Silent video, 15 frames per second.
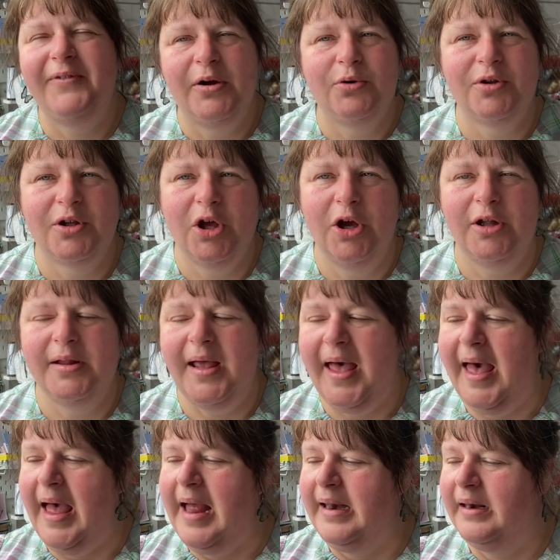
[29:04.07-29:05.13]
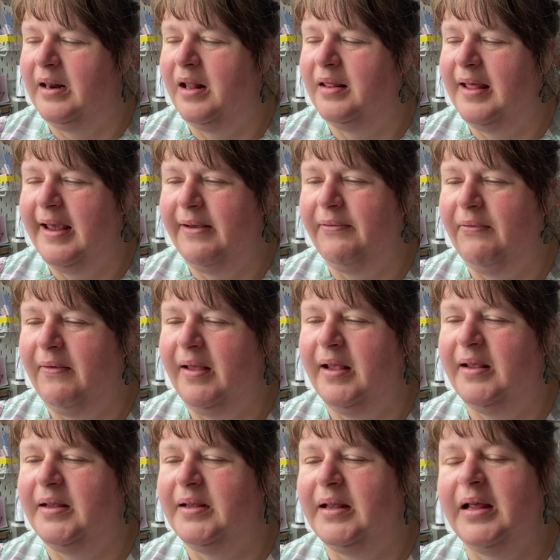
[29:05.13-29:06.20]
feels good, and life
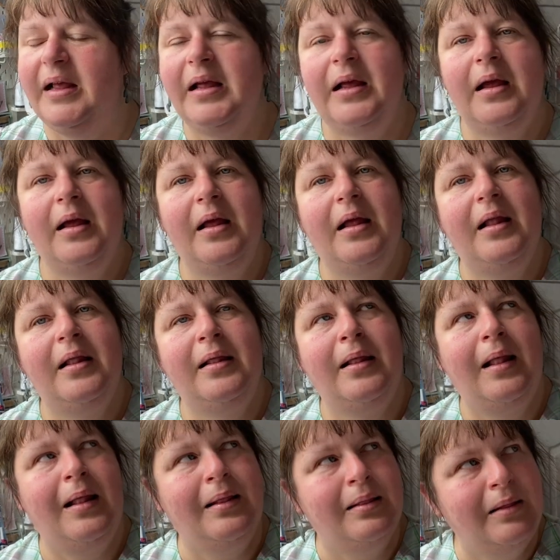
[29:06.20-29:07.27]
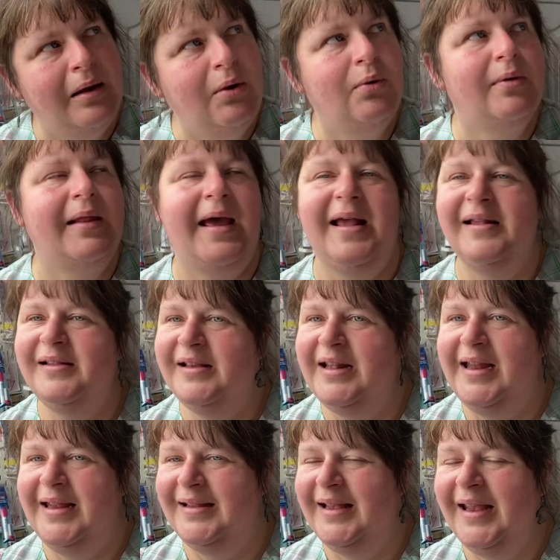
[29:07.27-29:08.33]
is a little less
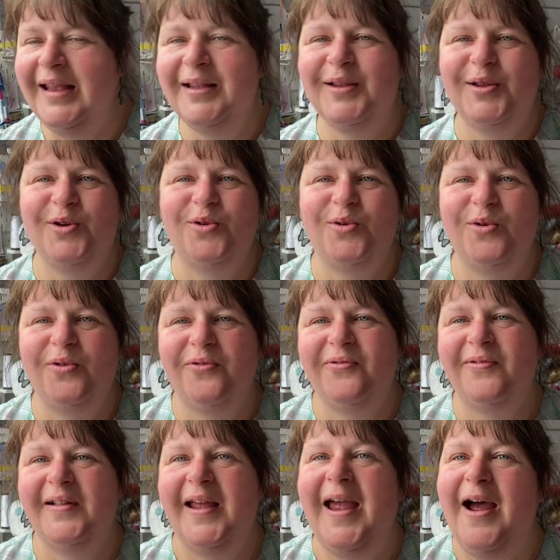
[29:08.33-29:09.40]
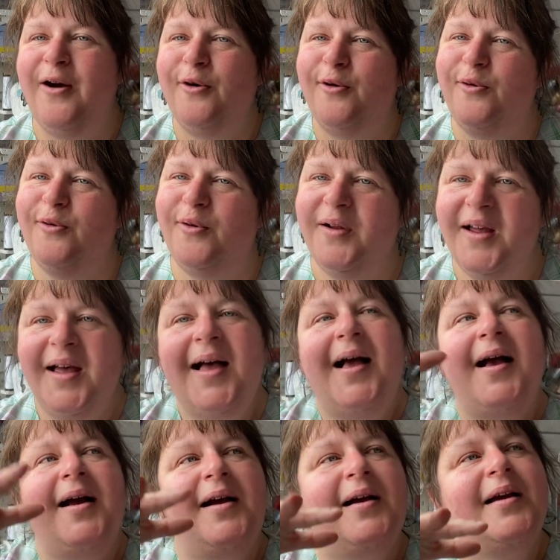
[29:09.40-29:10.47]
crazy, so hopefully I'll
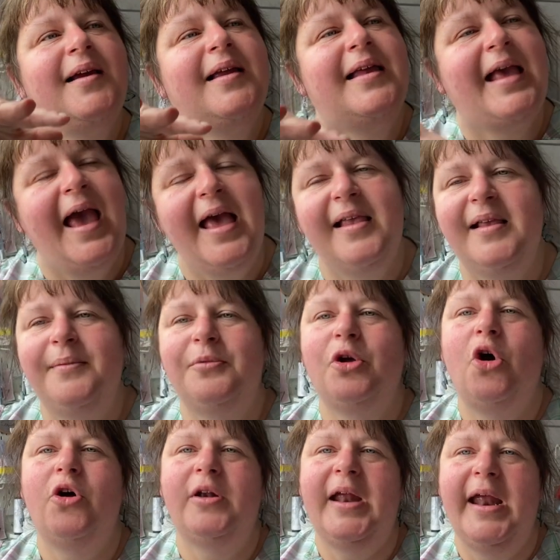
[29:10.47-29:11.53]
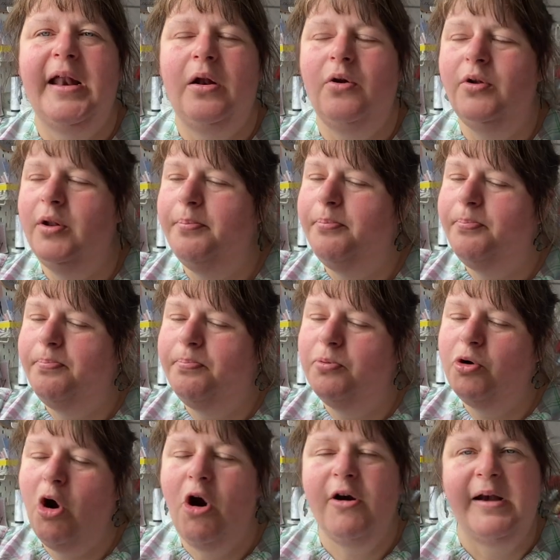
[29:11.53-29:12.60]
get some content on the
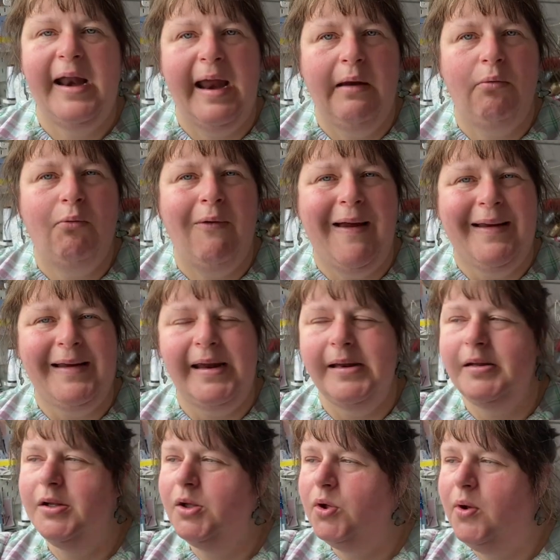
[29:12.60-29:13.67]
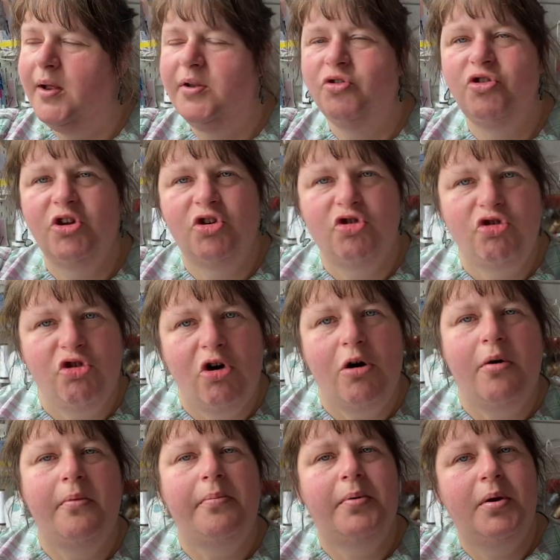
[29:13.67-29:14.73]
content wagon, so I can just
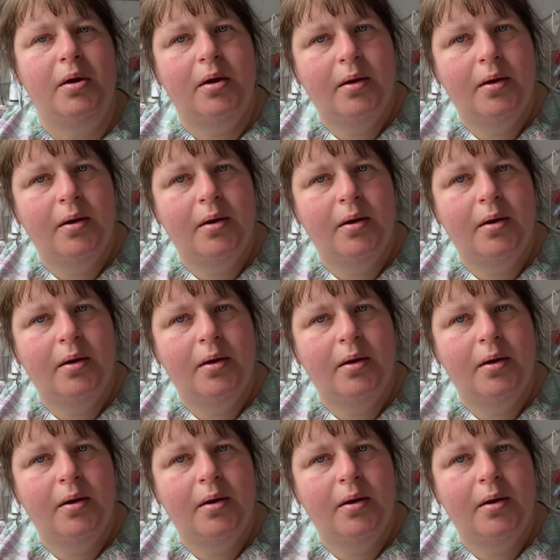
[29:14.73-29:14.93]
drop a